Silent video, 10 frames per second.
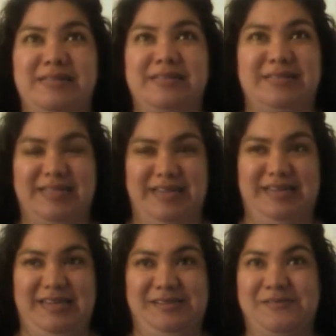the
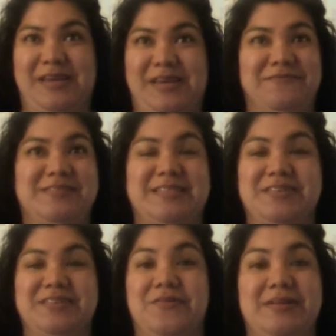cities of San
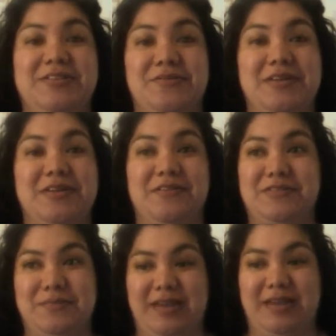Francisco and Tokyo
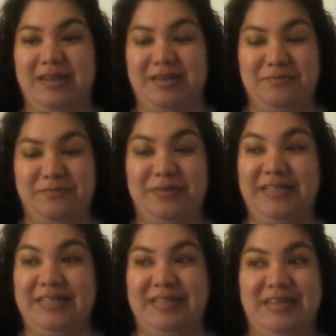to make it a
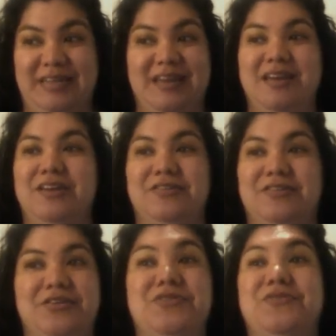completely
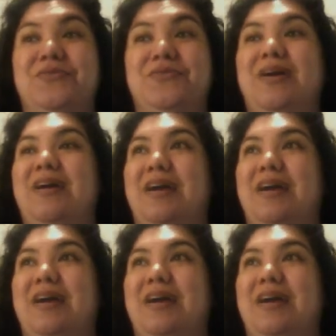new,